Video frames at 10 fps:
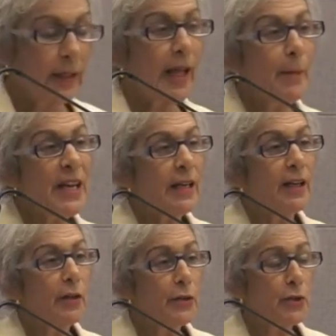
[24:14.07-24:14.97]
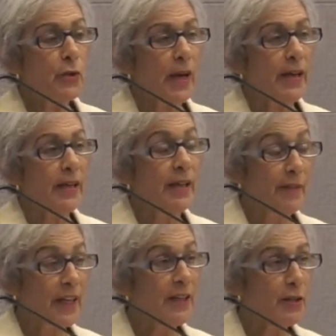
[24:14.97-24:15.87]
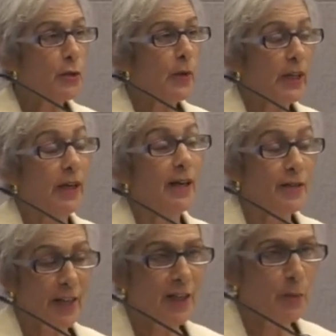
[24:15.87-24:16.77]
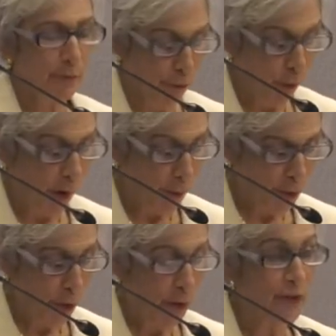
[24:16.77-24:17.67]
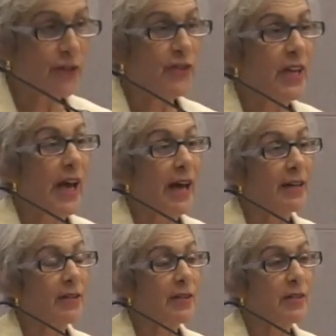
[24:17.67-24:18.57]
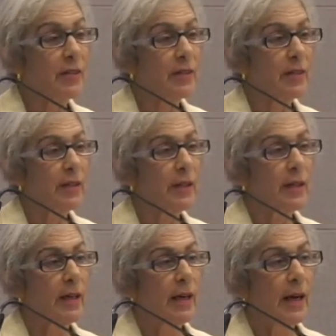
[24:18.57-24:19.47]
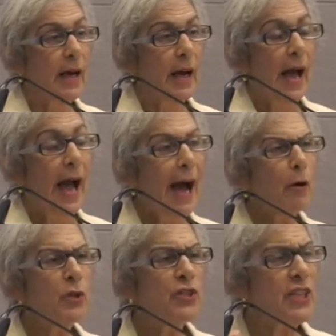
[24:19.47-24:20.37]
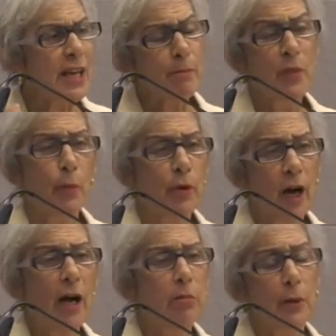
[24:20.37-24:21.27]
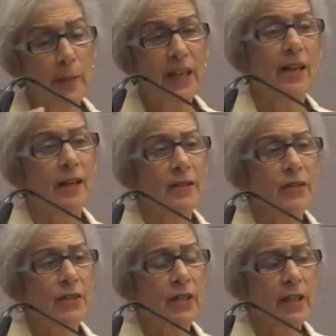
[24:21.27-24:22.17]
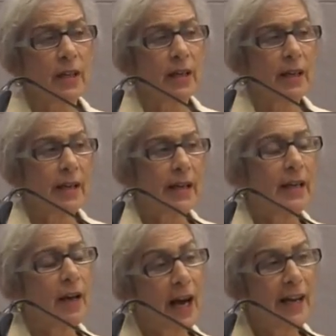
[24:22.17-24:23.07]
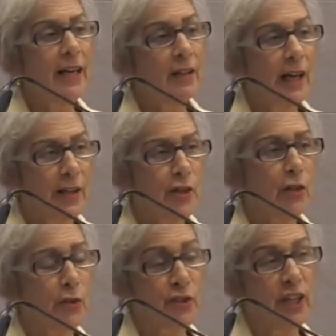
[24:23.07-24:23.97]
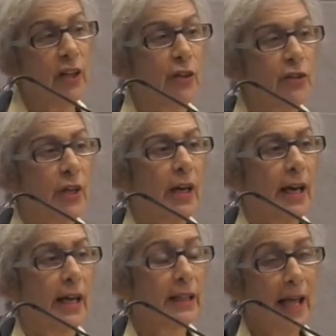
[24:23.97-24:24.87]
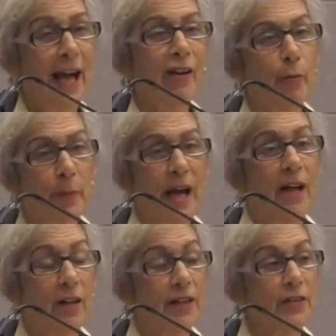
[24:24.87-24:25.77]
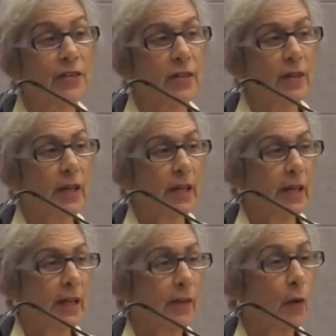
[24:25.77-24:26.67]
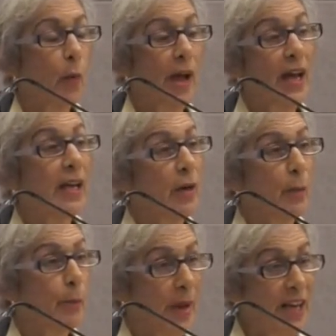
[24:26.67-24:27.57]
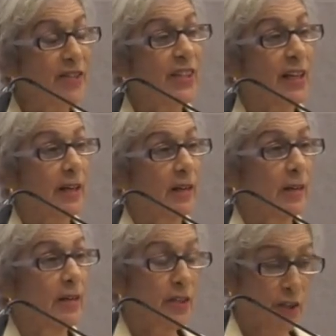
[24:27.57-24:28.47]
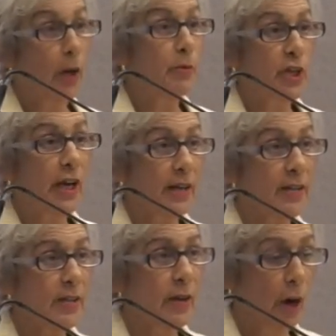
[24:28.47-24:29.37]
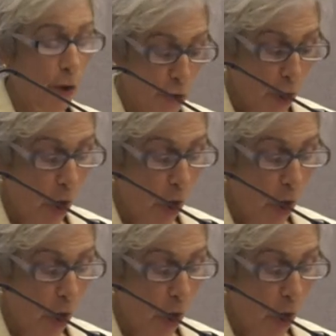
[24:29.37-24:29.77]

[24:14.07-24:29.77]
Let me illustrate in the history context before I return to sex how deep the problem is in ideological tilt and lack of balance in the way basic subjects are